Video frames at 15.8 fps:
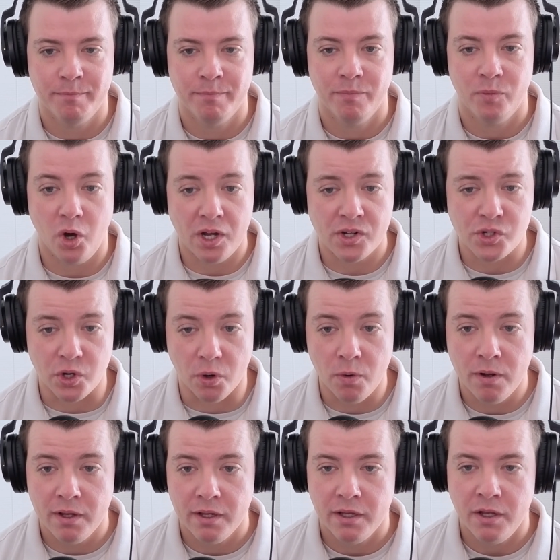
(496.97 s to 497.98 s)

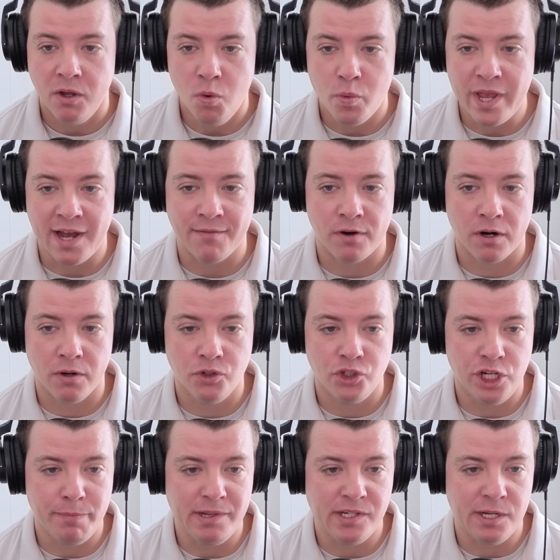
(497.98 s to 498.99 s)
Also, we have our own
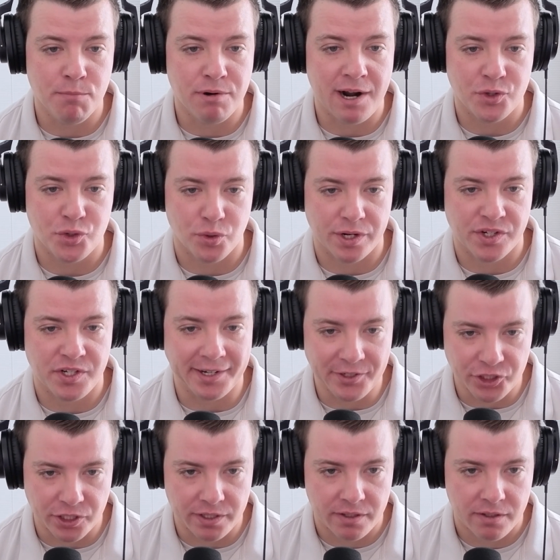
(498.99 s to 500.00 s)
GPC browser
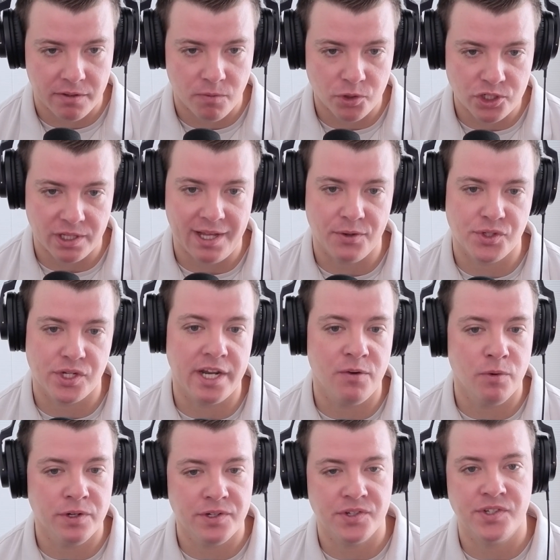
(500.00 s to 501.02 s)
extension, which allows
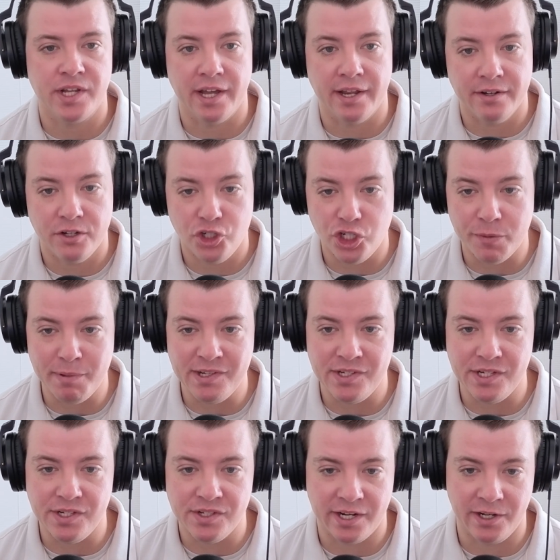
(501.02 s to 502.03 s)
anyone to send
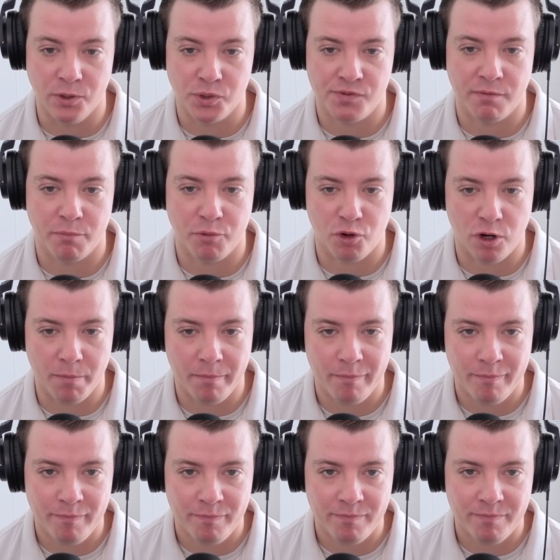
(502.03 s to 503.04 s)
GPC signals from Chrome.
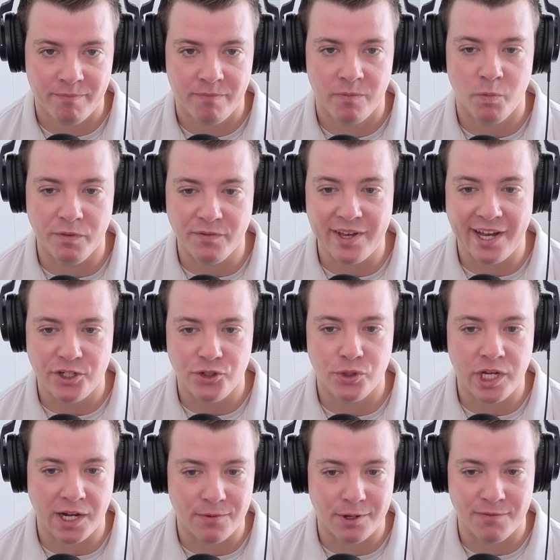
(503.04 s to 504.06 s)
We've got you
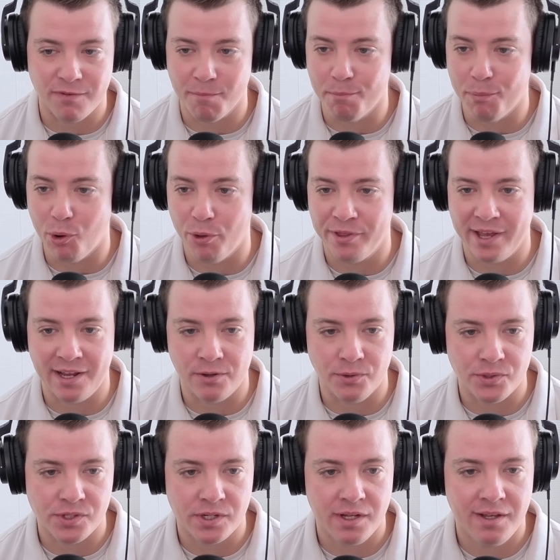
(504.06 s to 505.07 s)
covered from both
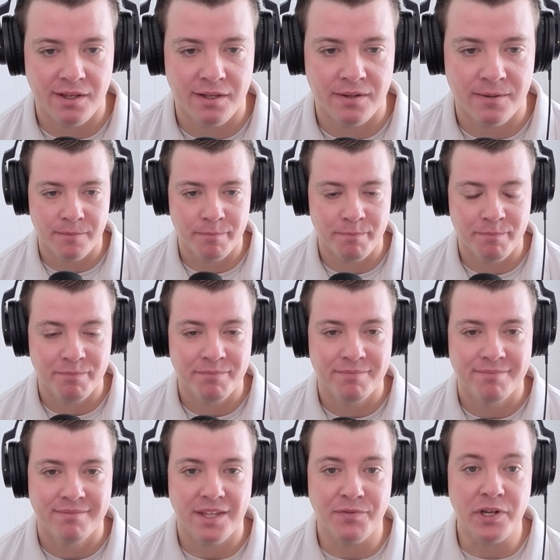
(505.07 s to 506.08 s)
angles.
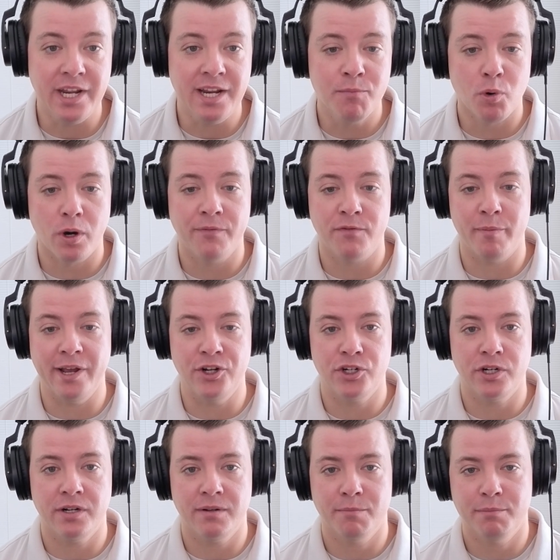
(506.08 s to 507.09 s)
If you need more
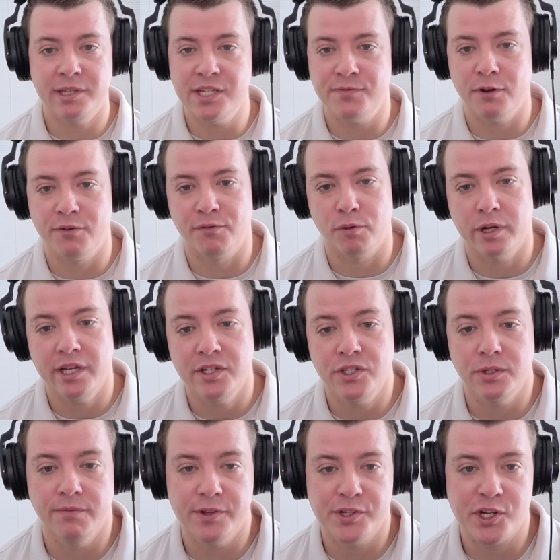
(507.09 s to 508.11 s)
information, please feel free
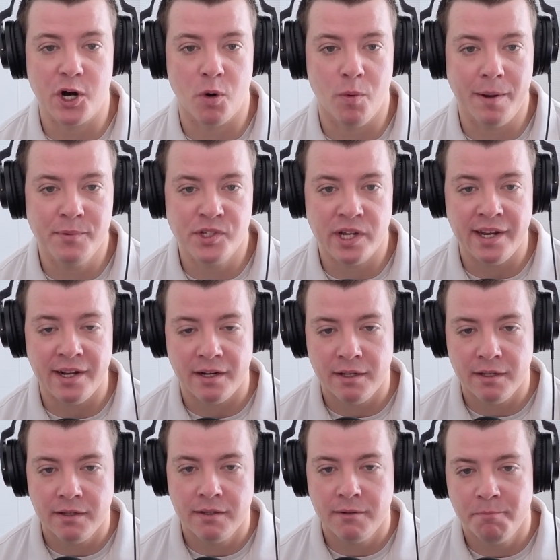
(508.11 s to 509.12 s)
to visit our website.
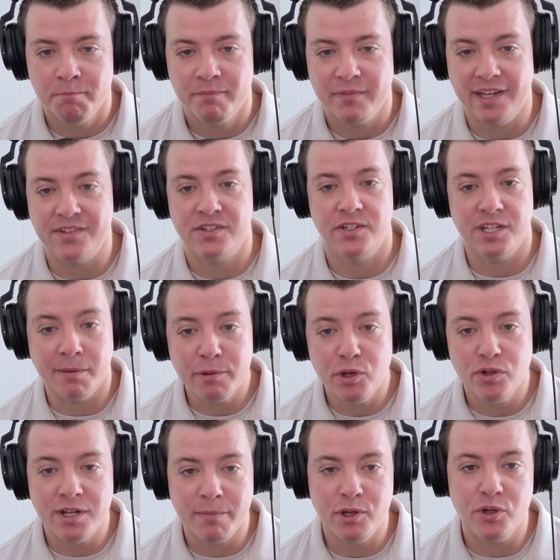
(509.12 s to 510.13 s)
It's
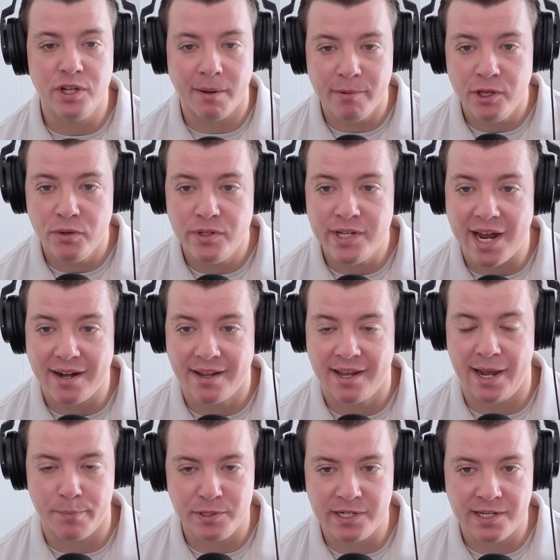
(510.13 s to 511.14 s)

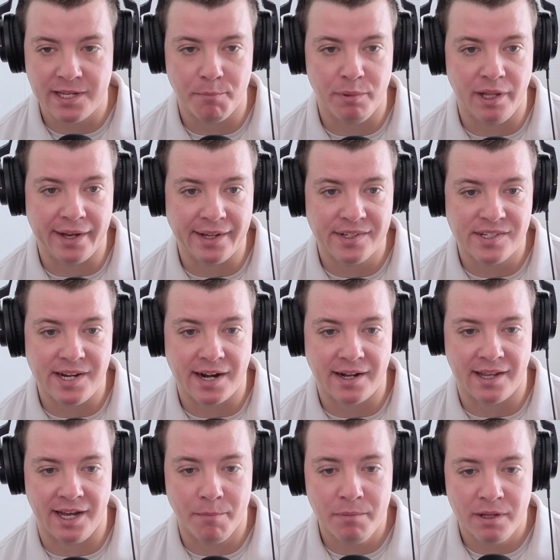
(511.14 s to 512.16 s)

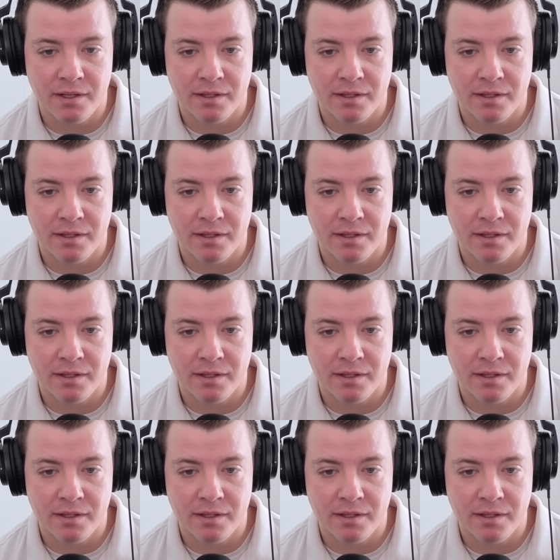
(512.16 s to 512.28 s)
www.captaincompliance.com.